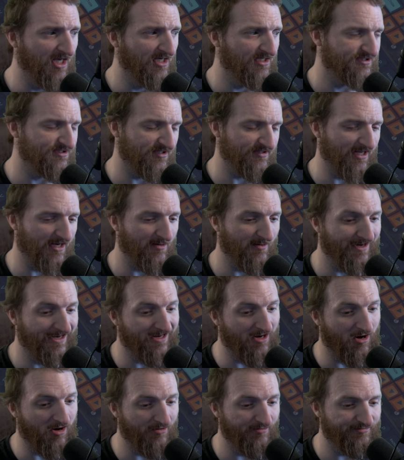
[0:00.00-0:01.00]
So that way,
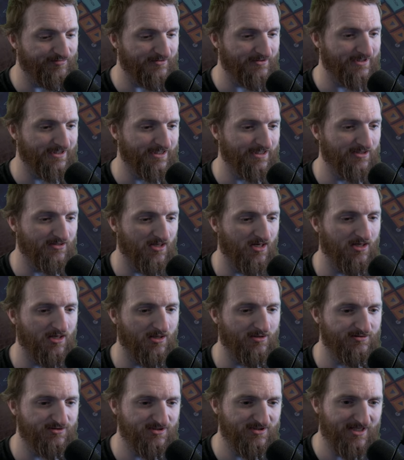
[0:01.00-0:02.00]
hopefully, uh,
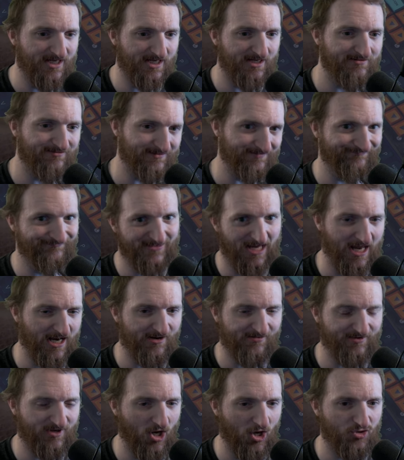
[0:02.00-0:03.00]
you get kind
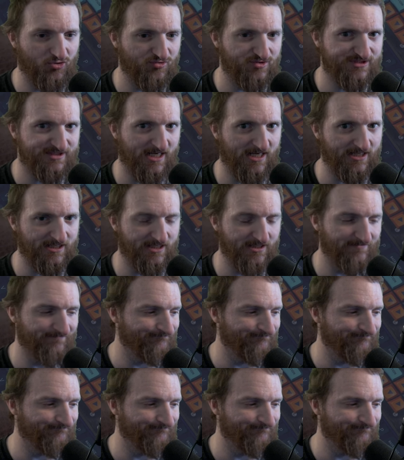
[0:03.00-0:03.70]
of an understanding.